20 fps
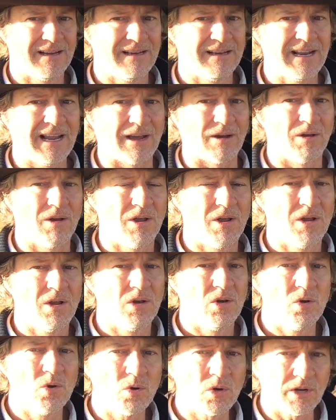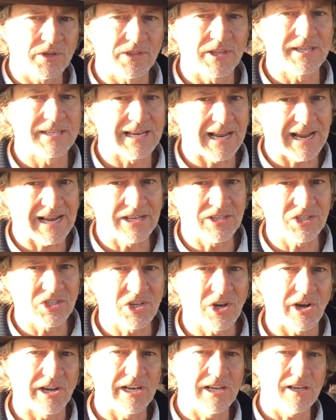Now, look at the
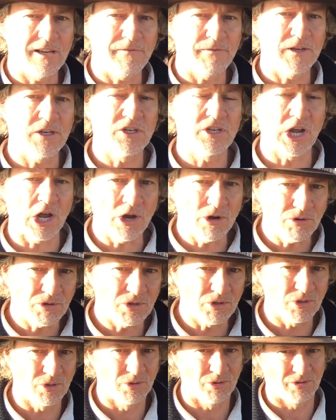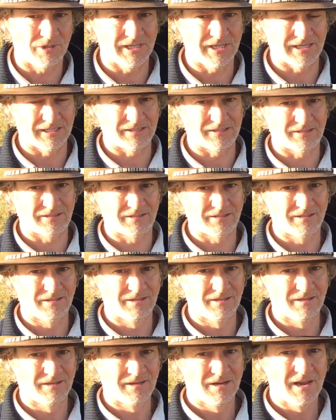downside. If you don't do this,
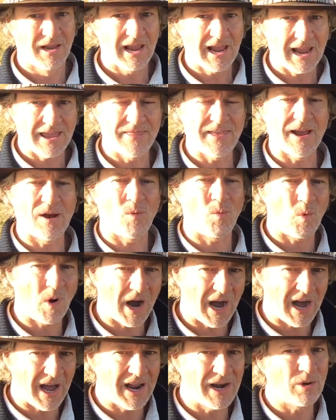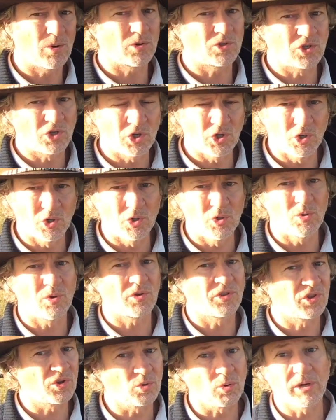and that 1 or 2 or
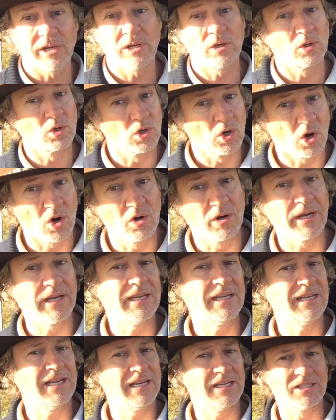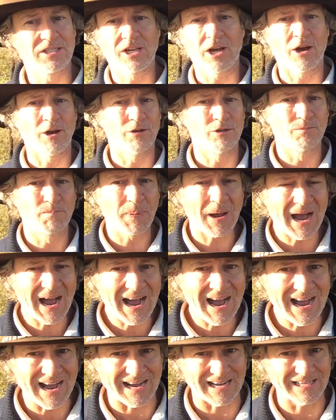3 or longer years goes
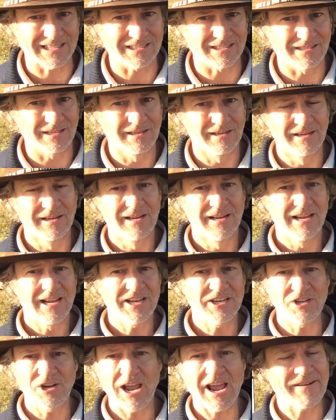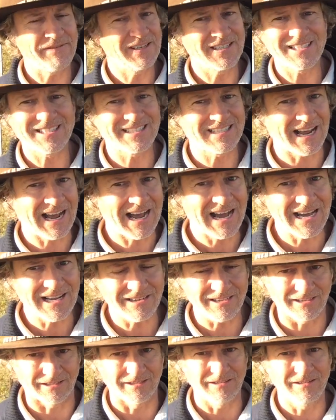past, and you haven't
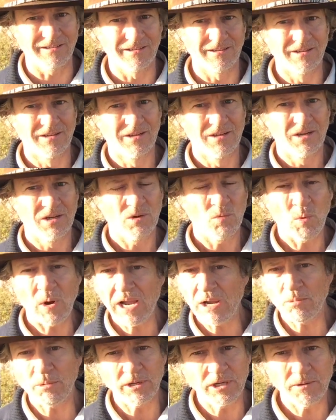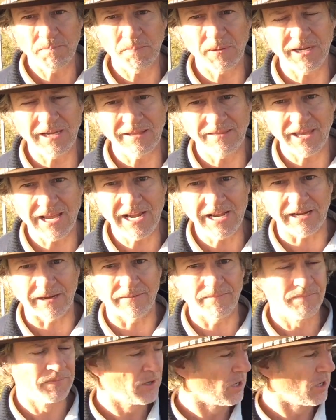started, where will you be then?